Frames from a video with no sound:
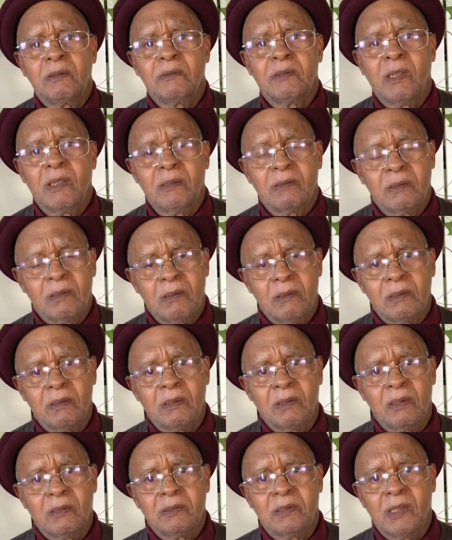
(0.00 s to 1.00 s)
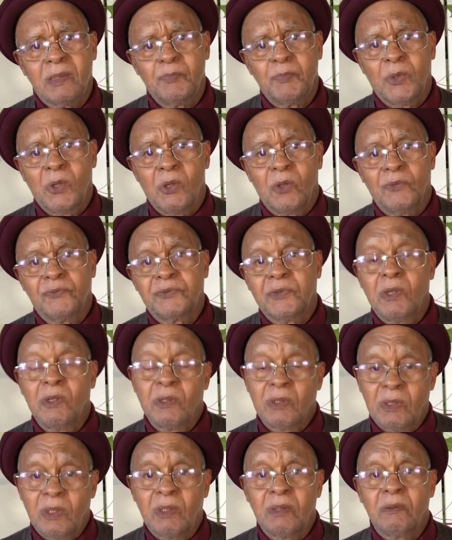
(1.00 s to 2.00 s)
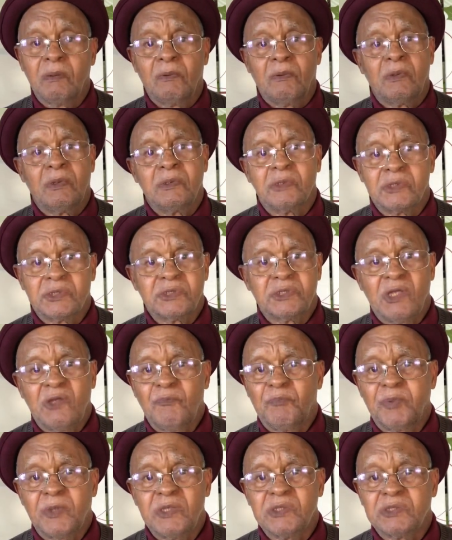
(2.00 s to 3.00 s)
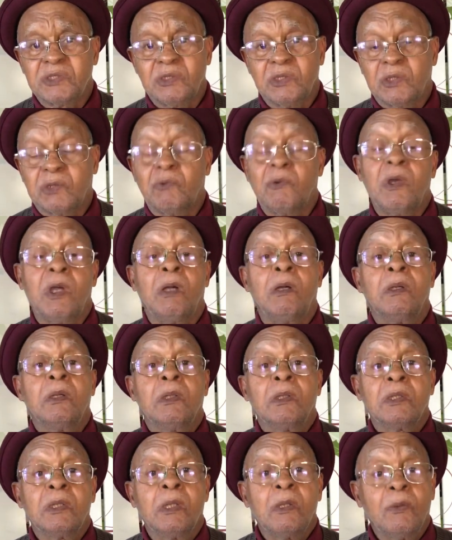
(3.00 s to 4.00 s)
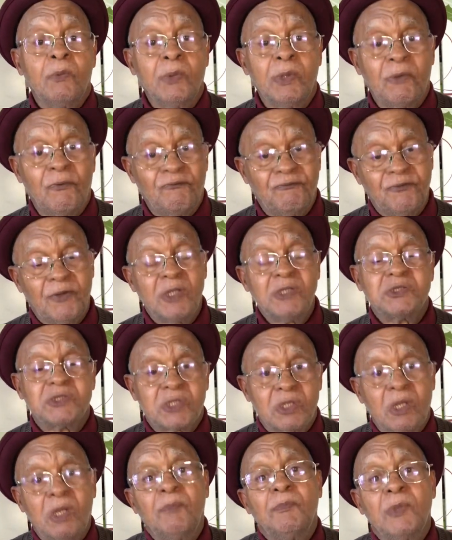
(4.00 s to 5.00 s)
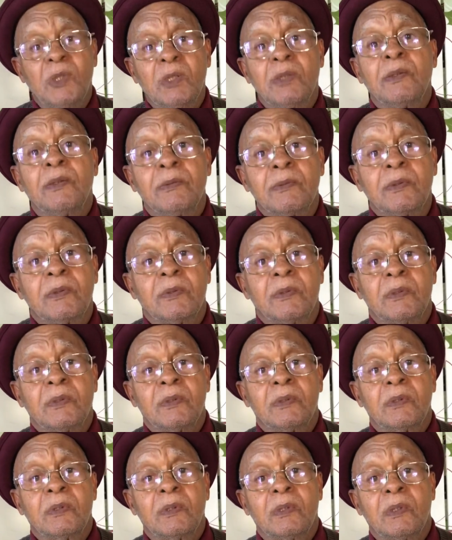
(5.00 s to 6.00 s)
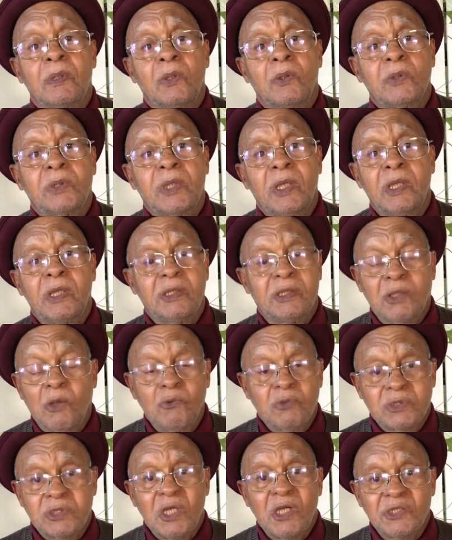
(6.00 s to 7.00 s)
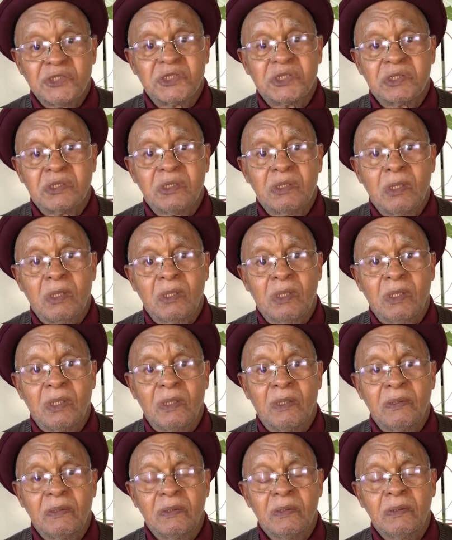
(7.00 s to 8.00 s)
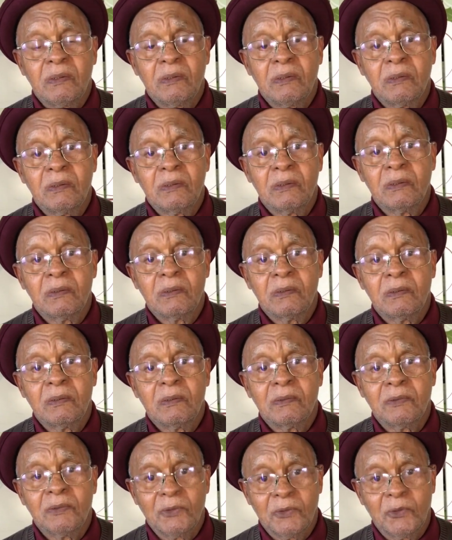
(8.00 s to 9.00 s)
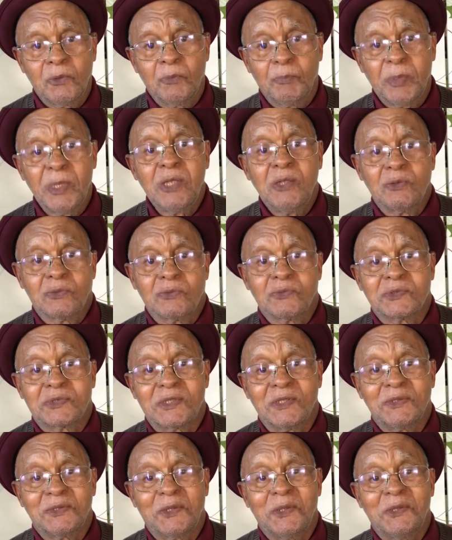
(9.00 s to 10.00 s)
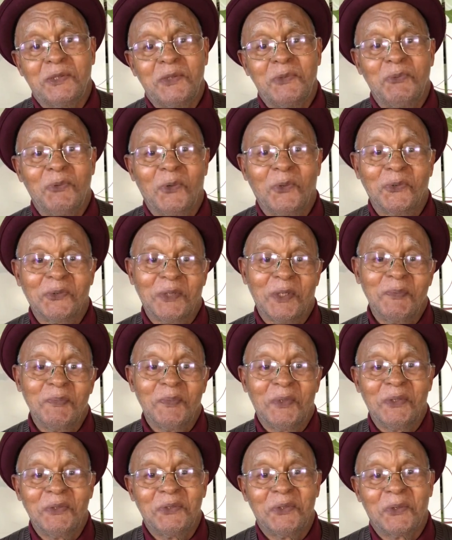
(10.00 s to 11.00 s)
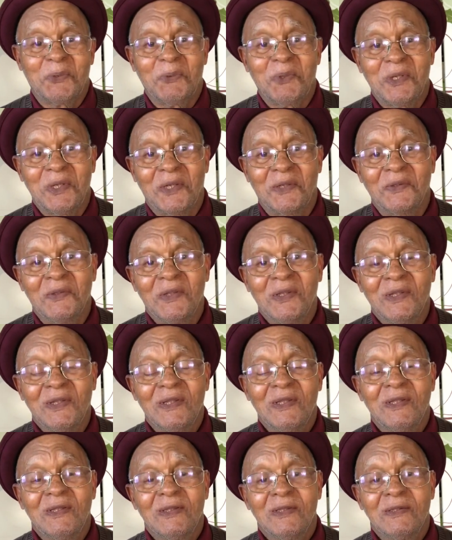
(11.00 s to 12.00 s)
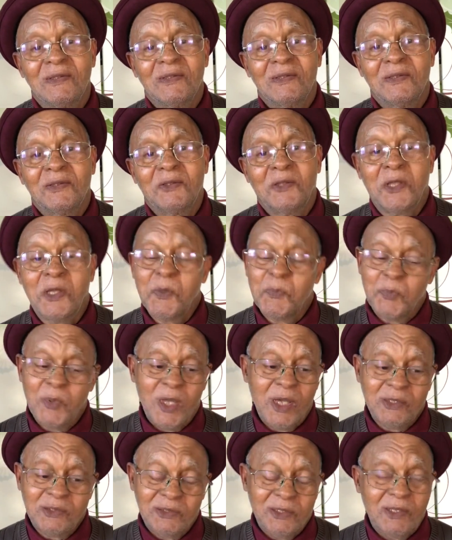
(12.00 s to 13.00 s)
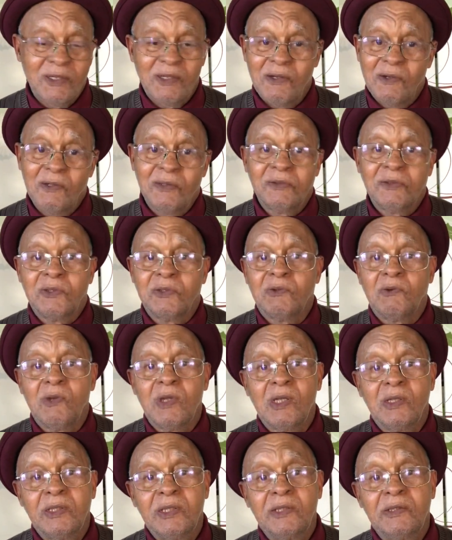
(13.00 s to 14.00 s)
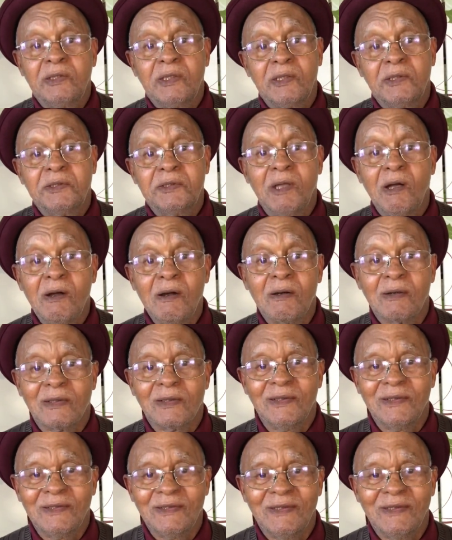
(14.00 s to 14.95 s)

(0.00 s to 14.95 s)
that ball of dung in a safe place on the ground, when the floods come, okay, it don't touch the little beetles that he rolled up underground. They're back there underground eating their dung.